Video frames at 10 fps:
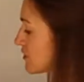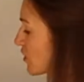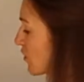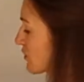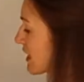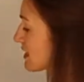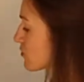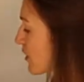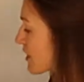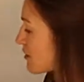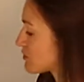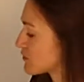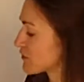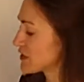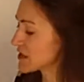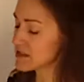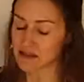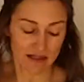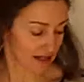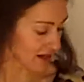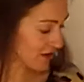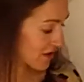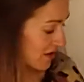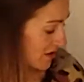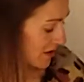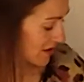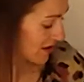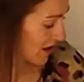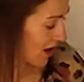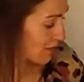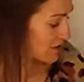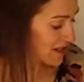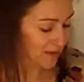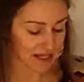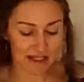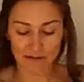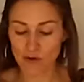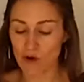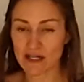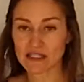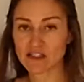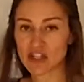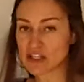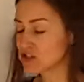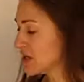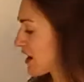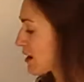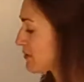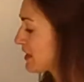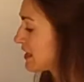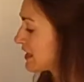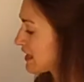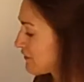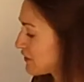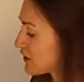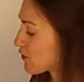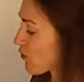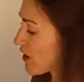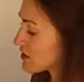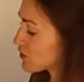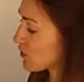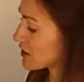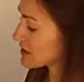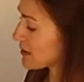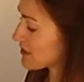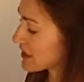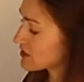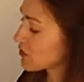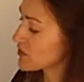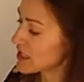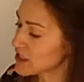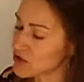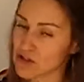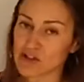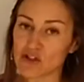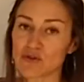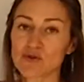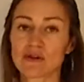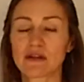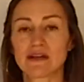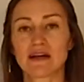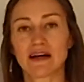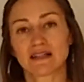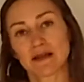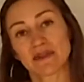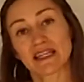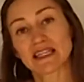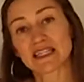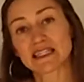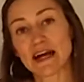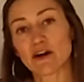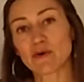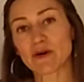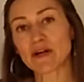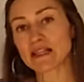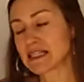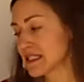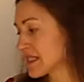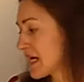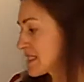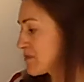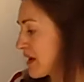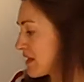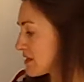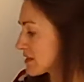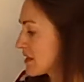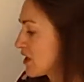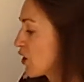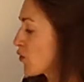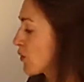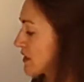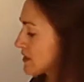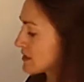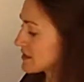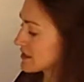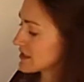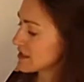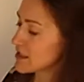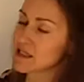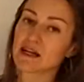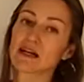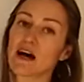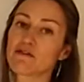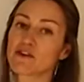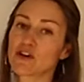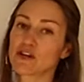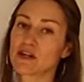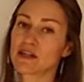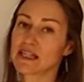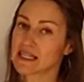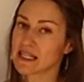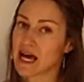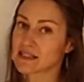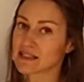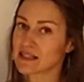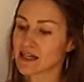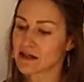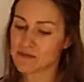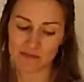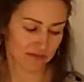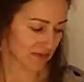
So that's one option for this. Another option, I mean, if you wanted to change it up, if you didn't want to wear something so thick, you could do something a little narrower. This size belt will still cover the elastic.